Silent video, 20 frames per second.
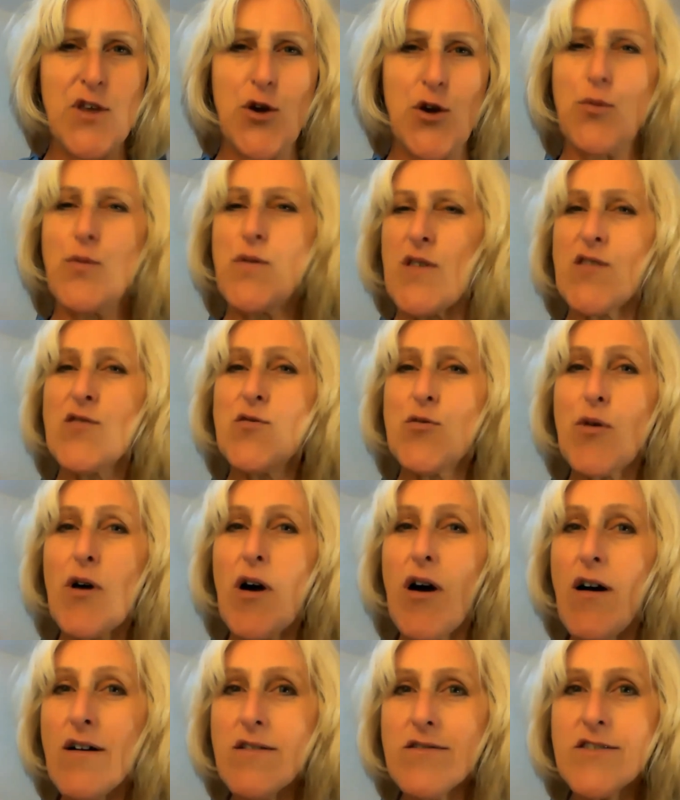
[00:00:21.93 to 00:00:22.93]
Who says you
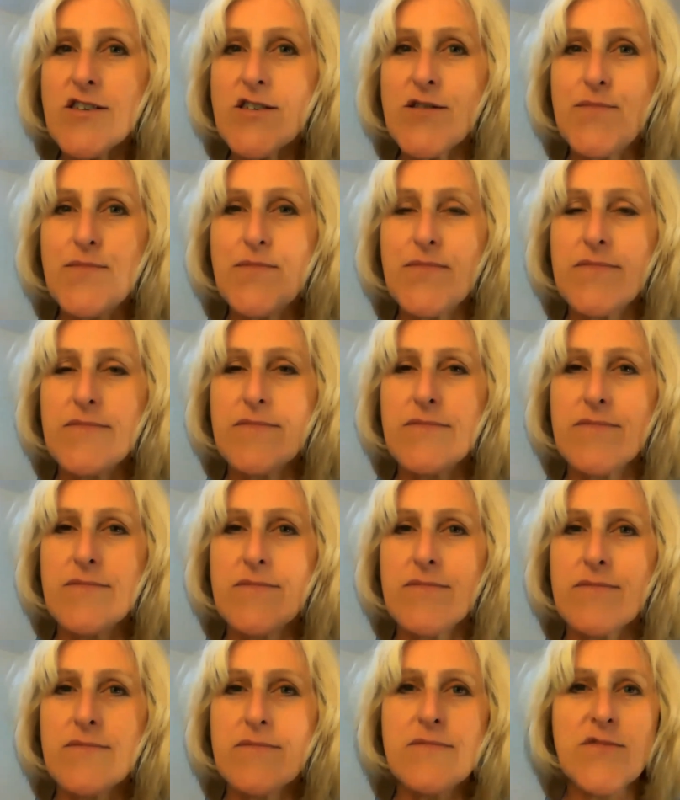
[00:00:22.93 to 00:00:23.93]
can't?
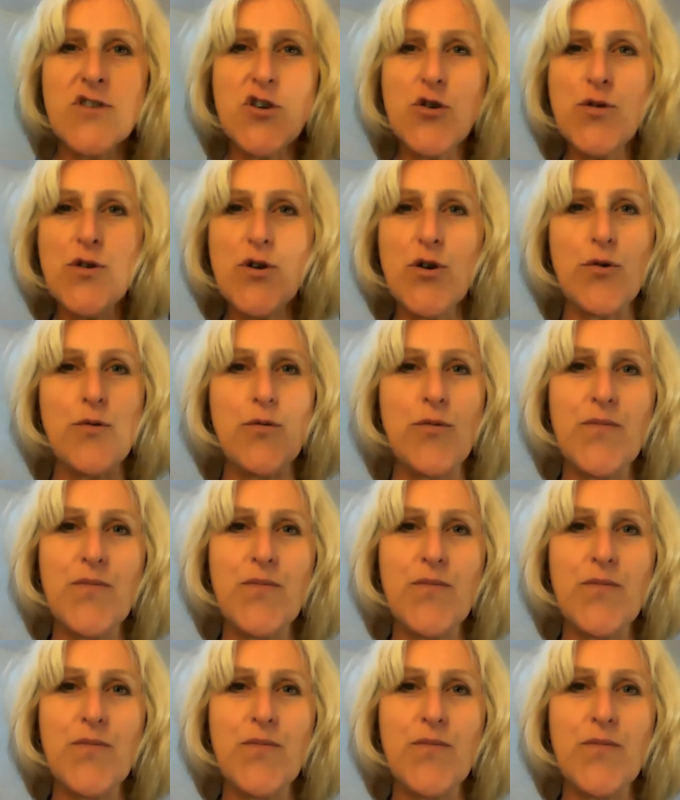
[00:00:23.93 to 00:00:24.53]
You do.